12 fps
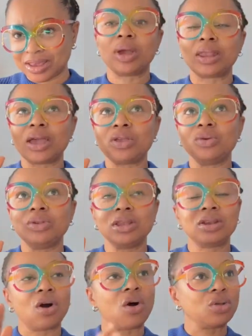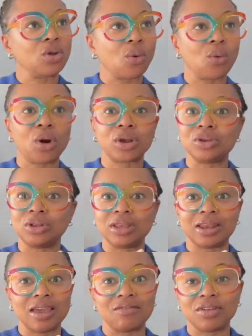Whether you did all your work, you
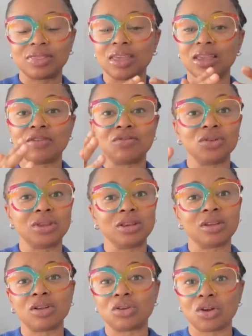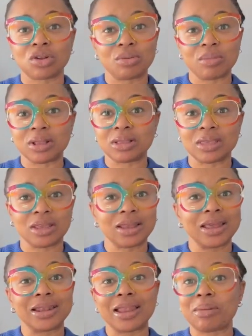did everything, if you did not document it,
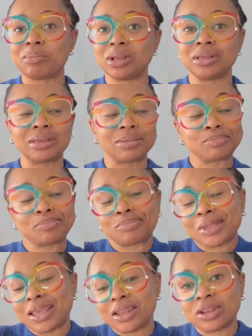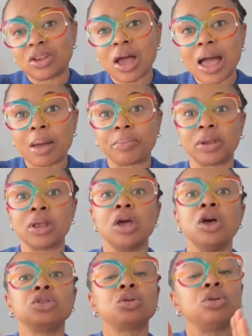that means it did not happen.
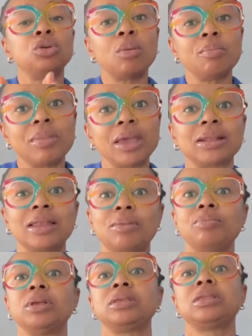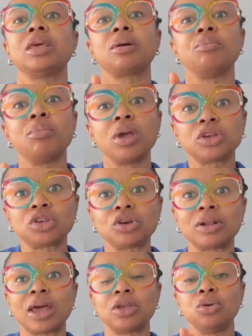So don't make that mistake. Make
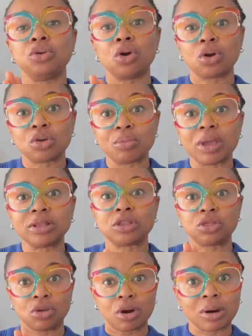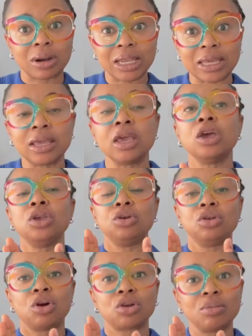sure that you document thoroughly,
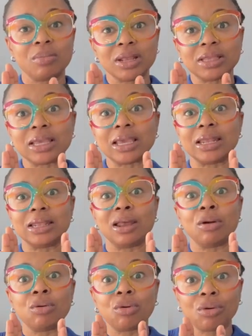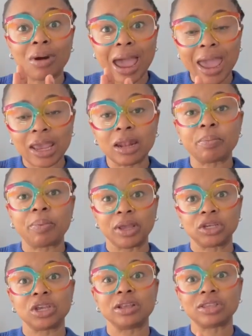you're documenting in the right
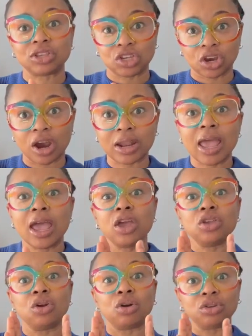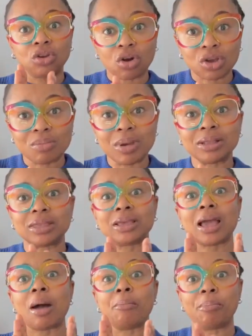patient's chart, and you're documenting
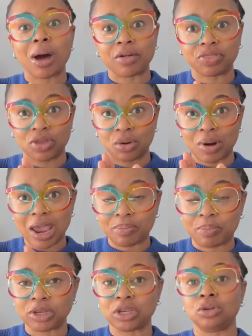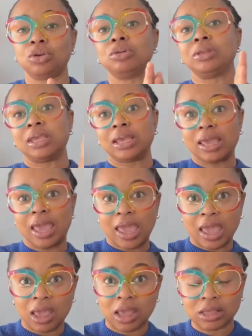about the right patient. Don't take
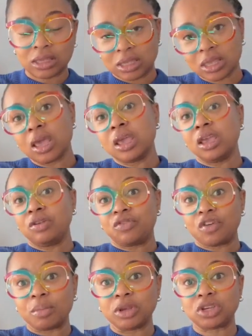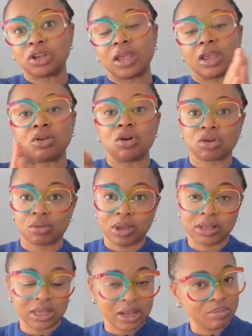A's information and
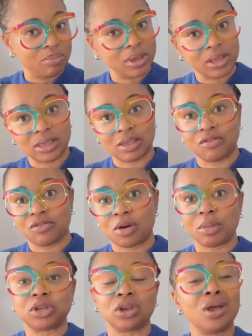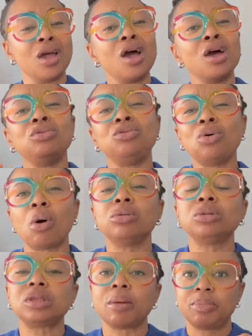document in B's information.
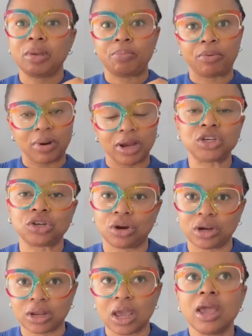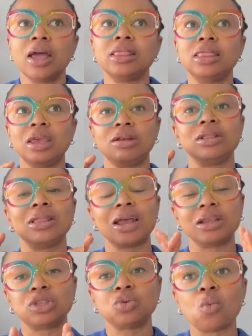Don't be pressured. That
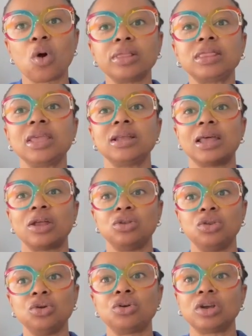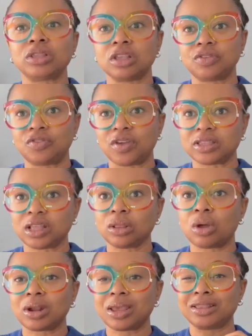is one thing that new nurses face a
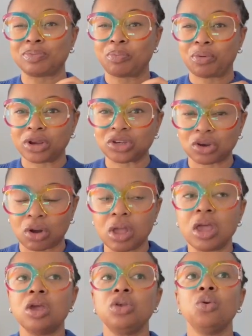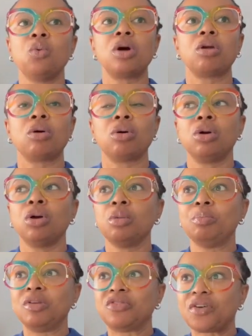lot is pressure. You want to
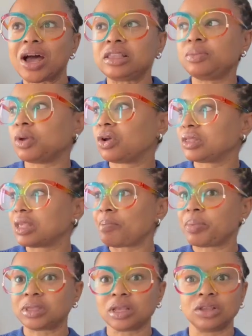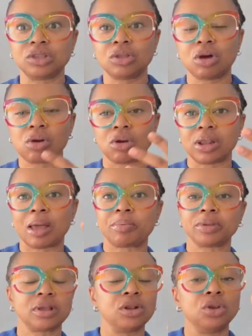be fast because that person is done or that
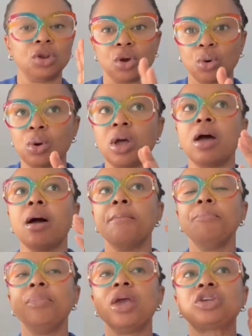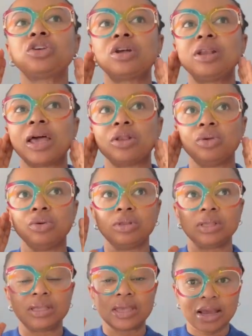person, no. Make sure that you
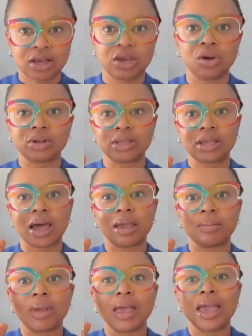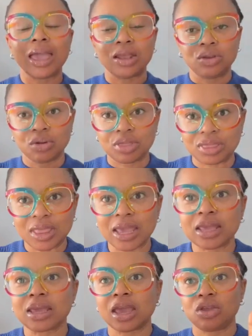take your time and you
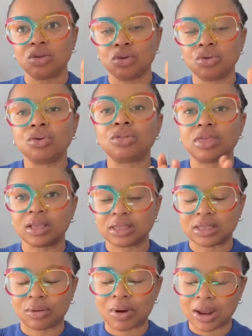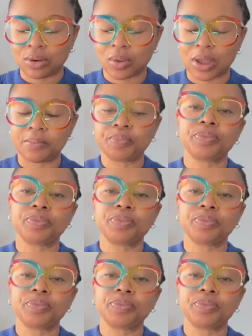think and you do things the right way.